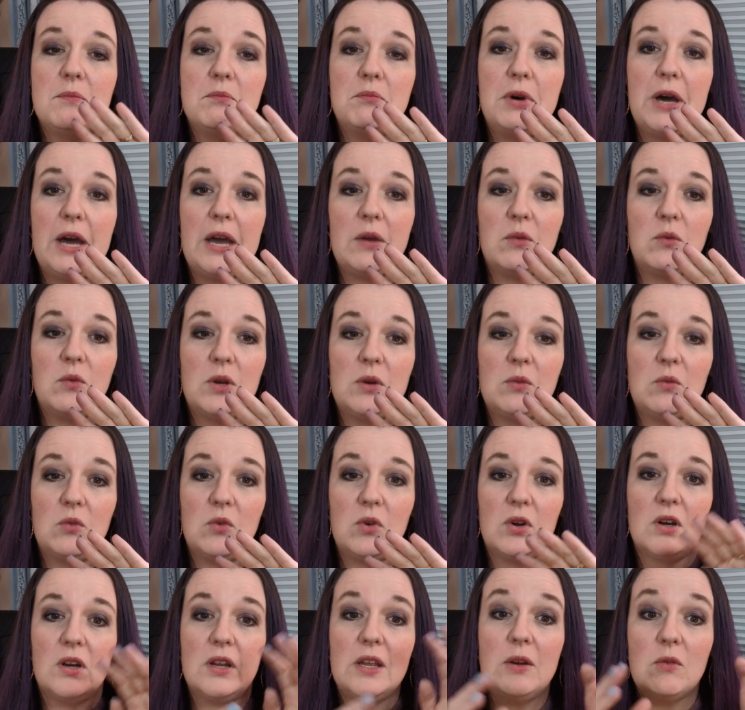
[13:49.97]
But when
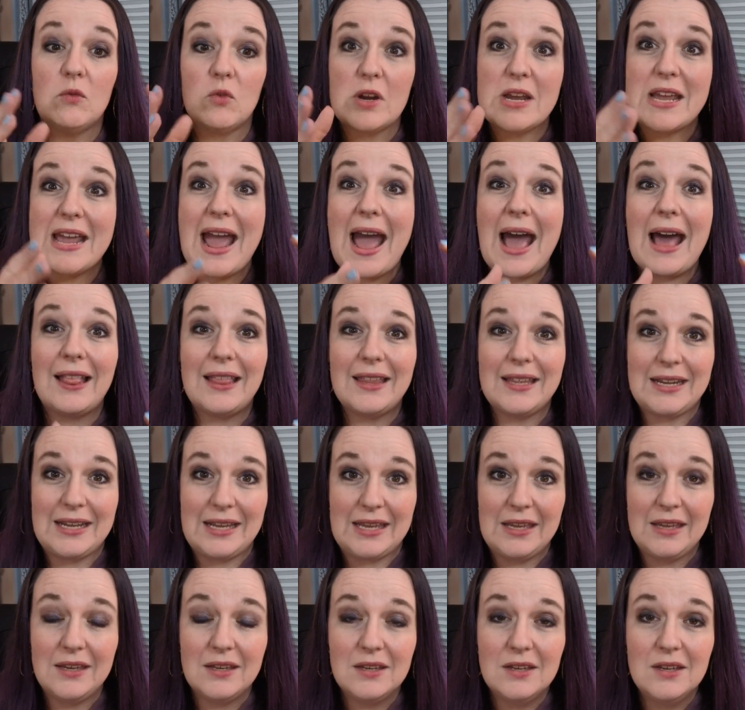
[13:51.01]
we're in
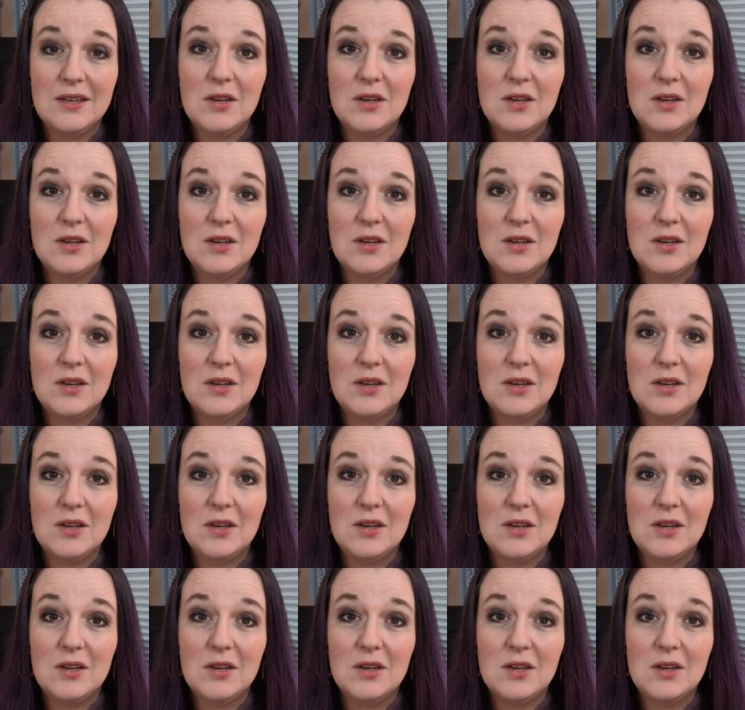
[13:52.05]
reality,